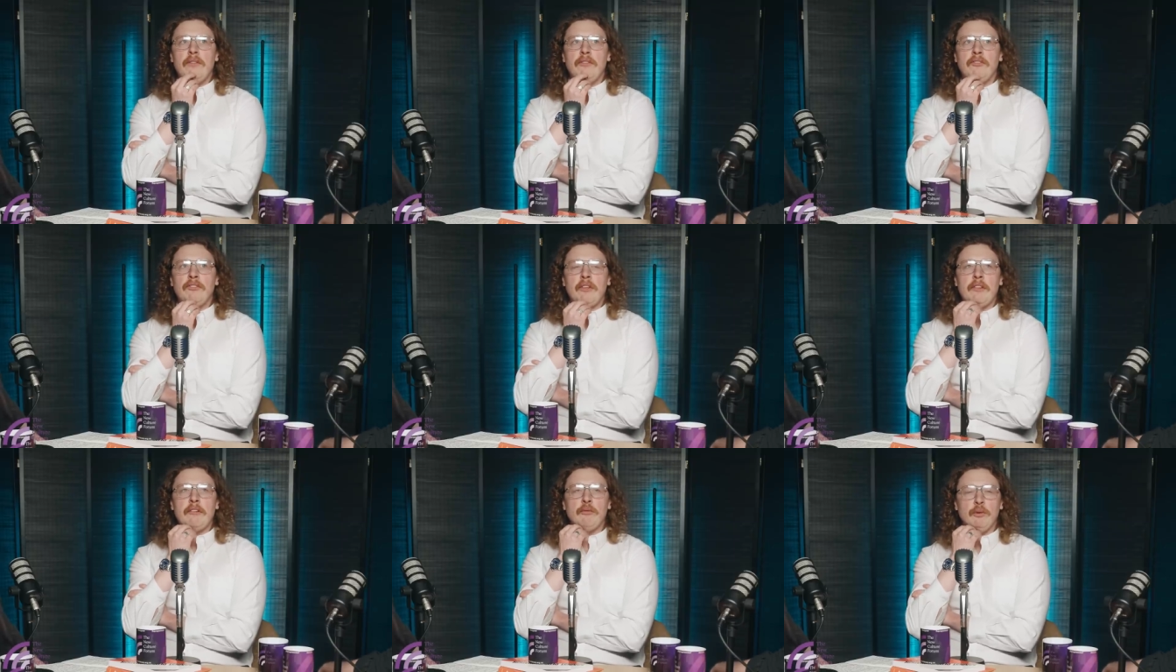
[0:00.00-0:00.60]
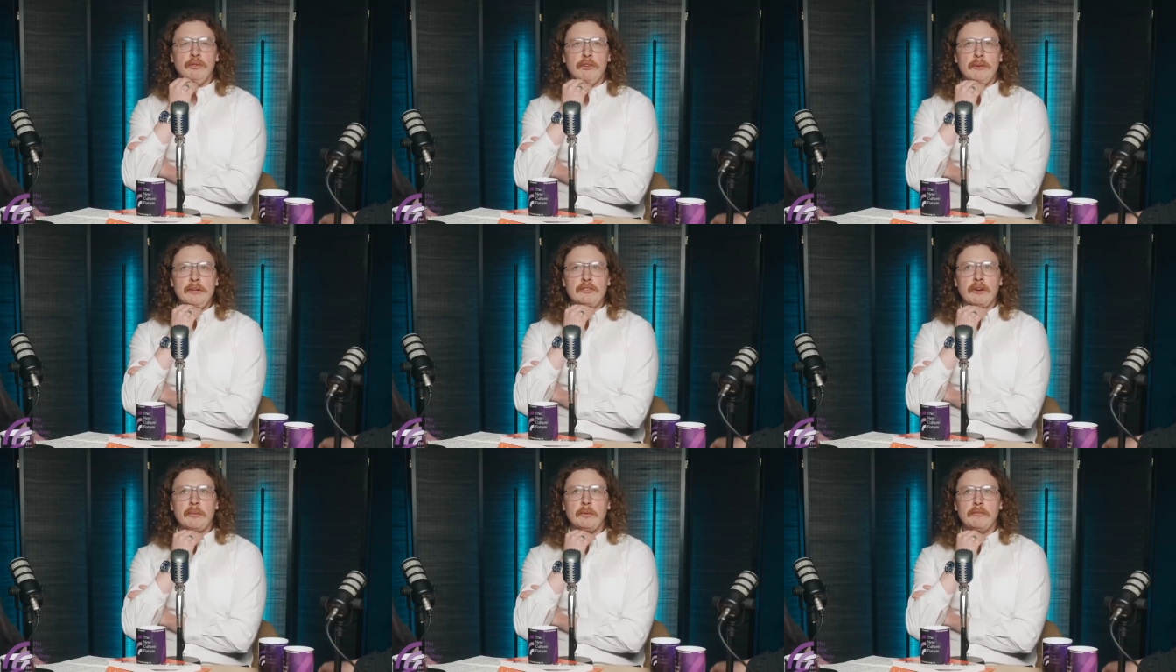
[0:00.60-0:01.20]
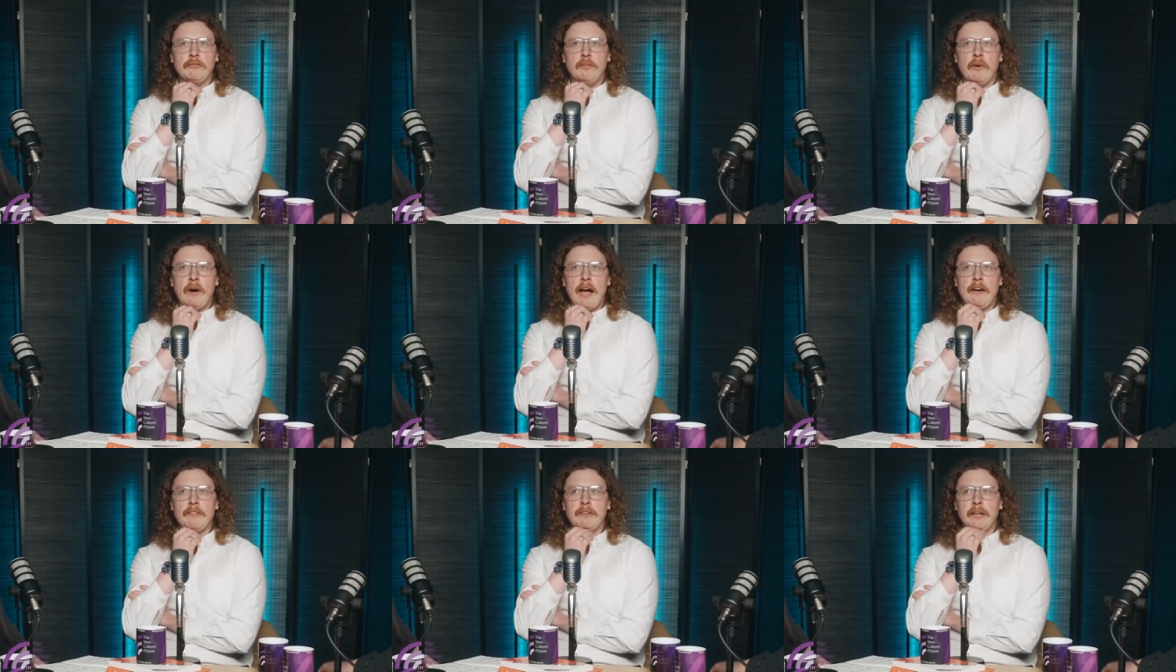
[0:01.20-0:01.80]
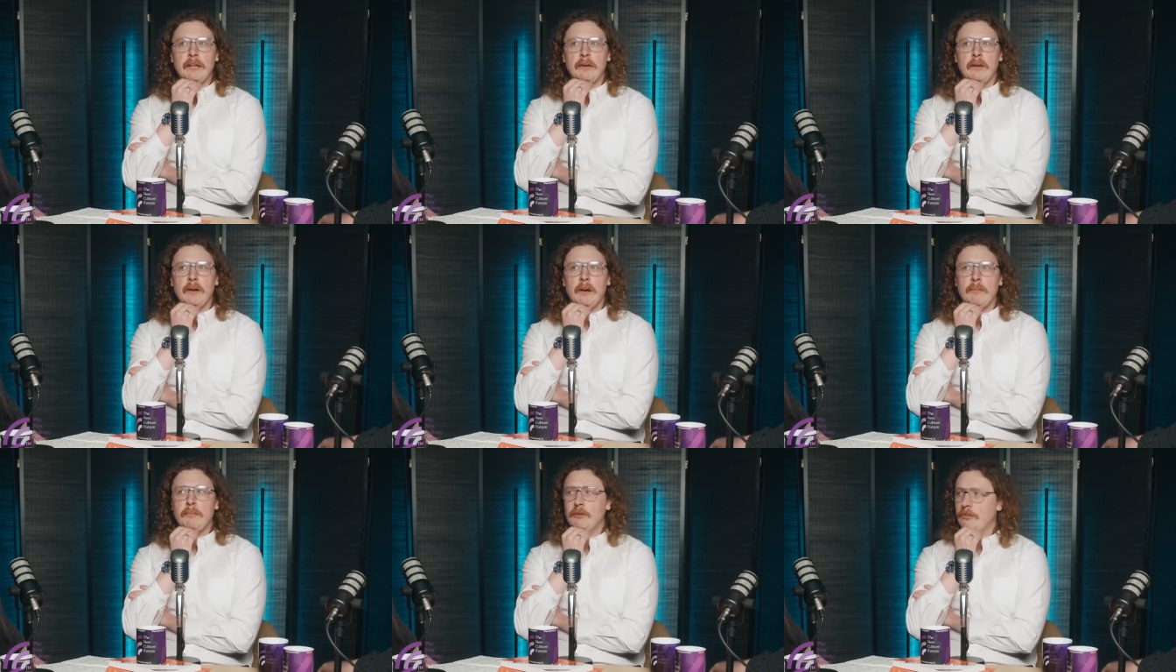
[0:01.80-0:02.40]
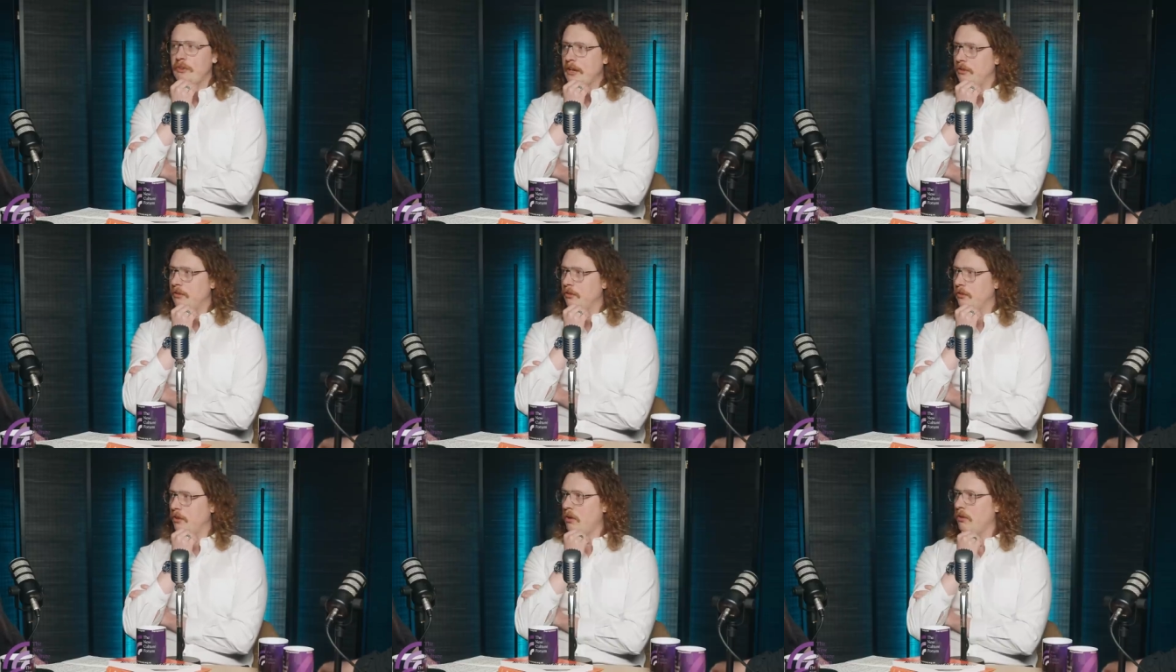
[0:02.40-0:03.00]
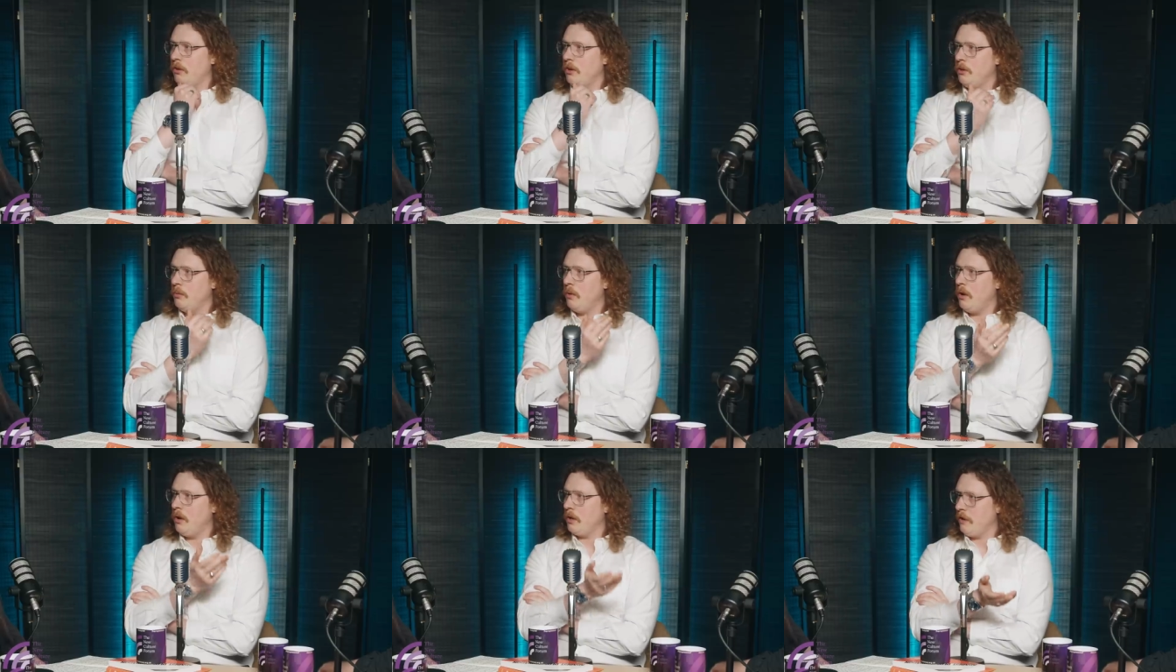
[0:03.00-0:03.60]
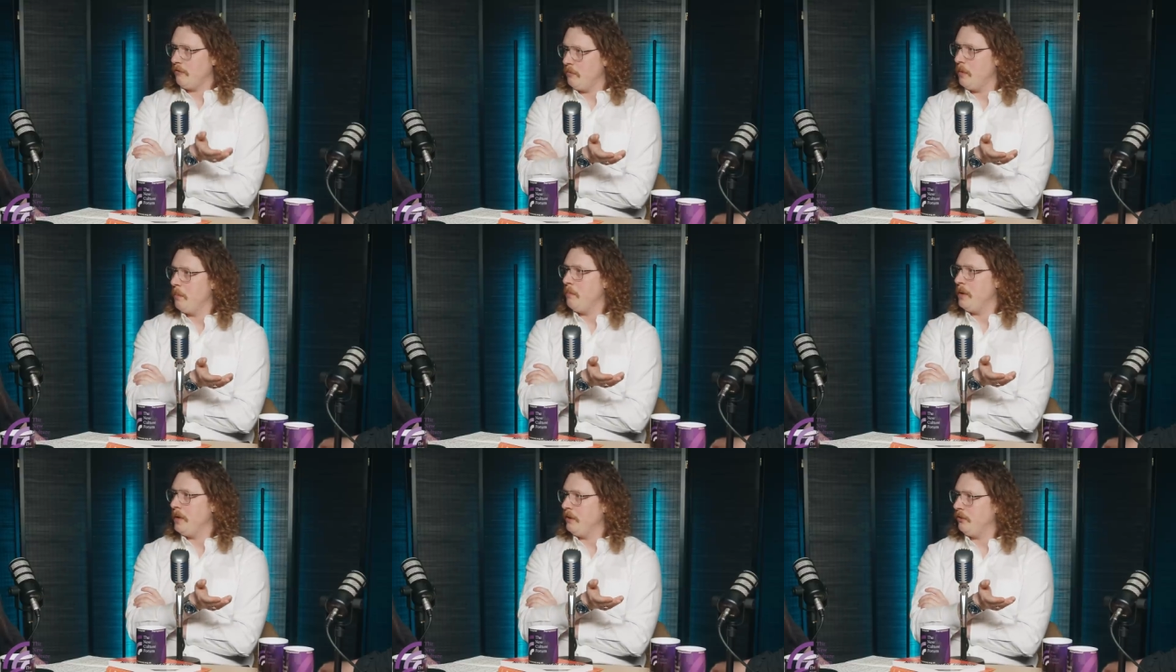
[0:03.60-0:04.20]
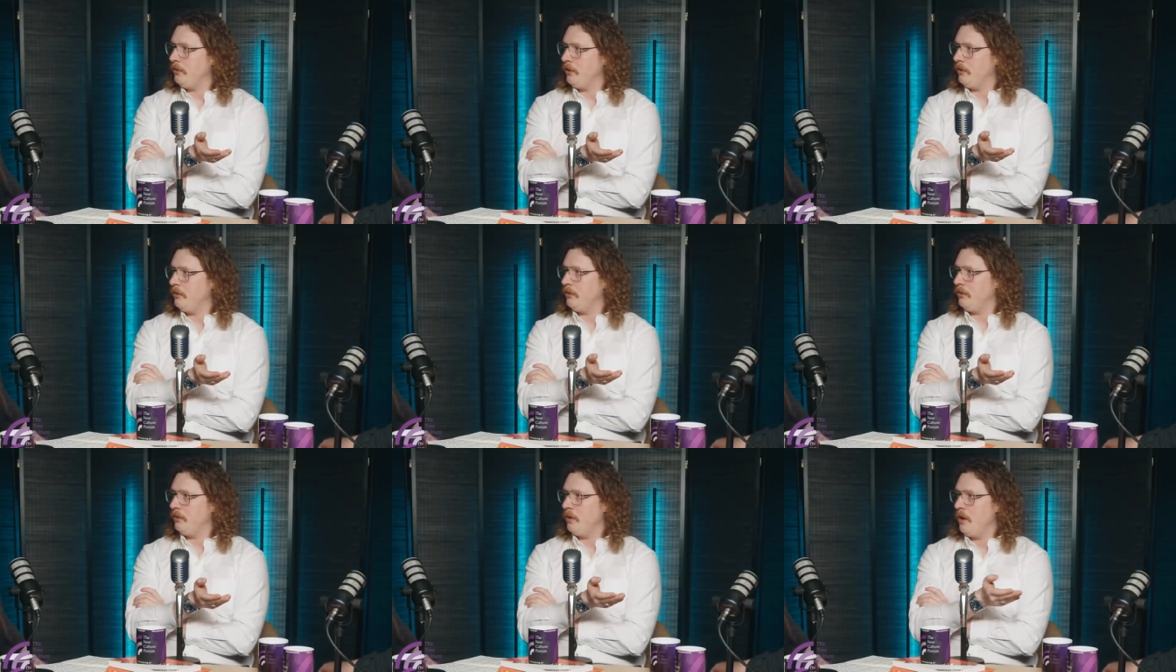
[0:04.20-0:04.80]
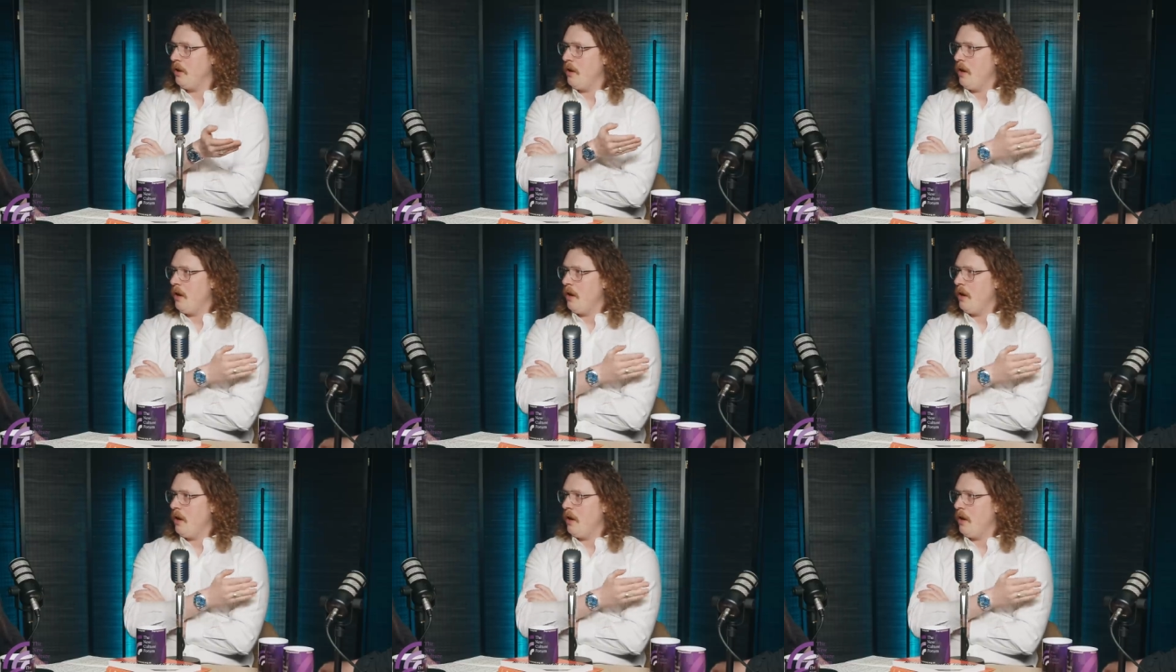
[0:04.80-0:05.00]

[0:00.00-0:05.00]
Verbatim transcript: So they're also in trouble for having presenters on who are government ministers